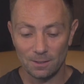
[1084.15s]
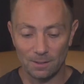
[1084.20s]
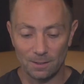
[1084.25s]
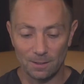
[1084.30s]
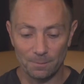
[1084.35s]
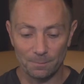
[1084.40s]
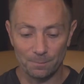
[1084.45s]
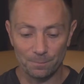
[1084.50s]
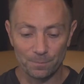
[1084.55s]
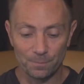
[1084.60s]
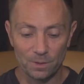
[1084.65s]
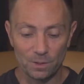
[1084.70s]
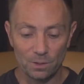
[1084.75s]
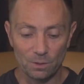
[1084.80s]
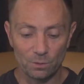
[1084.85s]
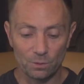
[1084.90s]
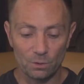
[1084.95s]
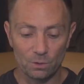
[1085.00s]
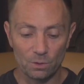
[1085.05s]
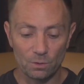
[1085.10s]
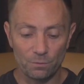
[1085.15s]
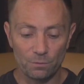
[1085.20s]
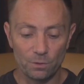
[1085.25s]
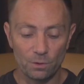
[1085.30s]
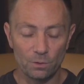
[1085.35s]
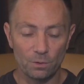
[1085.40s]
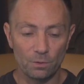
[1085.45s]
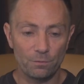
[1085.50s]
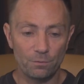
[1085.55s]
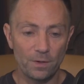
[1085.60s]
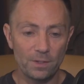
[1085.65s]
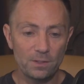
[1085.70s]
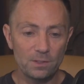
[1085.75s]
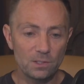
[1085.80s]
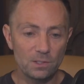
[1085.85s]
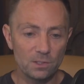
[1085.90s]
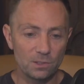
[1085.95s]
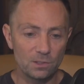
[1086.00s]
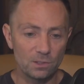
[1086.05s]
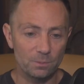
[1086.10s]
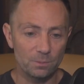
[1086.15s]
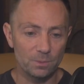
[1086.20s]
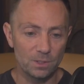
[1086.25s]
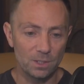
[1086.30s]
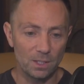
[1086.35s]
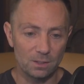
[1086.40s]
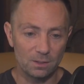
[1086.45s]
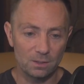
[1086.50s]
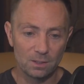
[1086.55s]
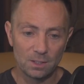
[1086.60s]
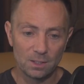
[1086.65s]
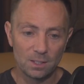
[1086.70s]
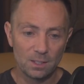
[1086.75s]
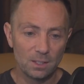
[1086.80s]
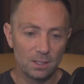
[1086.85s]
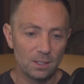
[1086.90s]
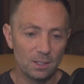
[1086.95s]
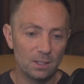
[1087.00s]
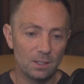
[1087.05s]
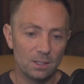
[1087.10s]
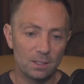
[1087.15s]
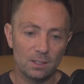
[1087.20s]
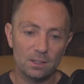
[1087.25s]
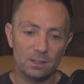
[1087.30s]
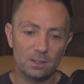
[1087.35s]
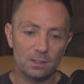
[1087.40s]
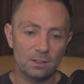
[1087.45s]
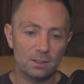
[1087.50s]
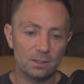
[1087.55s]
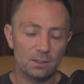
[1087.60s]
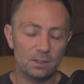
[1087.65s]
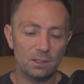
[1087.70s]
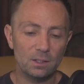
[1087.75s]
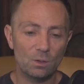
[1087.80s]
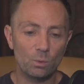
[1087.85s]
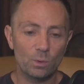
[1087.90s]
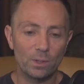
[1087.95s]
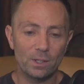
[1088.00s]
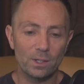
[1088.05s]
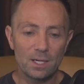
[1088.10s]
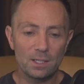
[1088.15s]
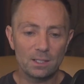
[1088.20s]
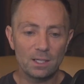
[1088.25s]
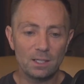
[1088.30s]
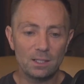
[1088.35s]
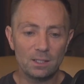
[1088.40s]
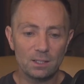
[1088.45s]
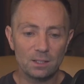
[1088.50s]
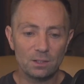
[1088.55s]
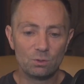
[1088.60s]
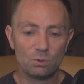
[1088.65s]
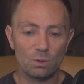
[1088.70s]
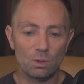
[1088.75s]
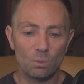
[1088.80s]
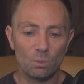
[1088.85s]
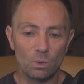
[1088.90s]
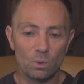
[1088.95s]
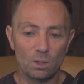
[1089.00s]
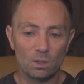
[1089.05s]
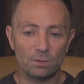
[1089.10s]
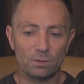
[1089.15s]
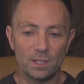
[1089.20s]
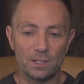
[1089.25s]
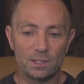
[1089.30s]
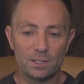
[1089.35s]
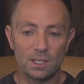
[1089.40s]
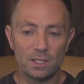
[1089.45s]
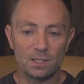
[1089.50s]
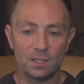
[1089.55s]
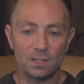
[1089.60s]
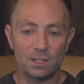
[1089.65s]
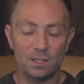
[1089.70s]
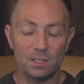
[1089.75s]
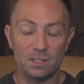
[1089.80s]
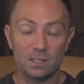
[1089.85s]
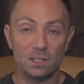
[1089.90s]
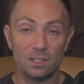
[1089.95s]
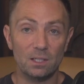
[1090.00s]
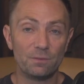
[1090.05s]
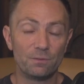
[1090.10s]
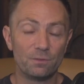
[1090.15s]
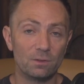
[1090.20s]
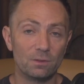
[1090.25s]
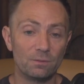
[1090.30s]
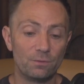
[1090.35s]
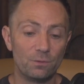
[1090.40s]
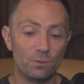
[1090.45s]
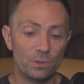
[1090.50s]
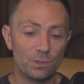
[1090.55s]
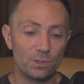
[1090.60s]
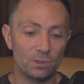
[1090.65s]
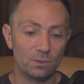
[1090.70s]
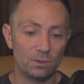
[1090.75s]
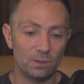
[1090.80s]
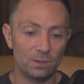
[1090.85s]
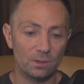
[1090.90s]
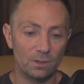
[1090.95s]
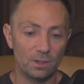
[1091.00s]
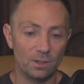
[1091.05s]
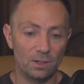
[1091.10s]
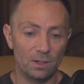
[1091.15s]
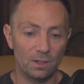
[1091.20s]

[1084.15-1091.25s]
Um, you know, their, their defense systems. And, you know, we're not getting into a world that's getting any safer, unfortunately.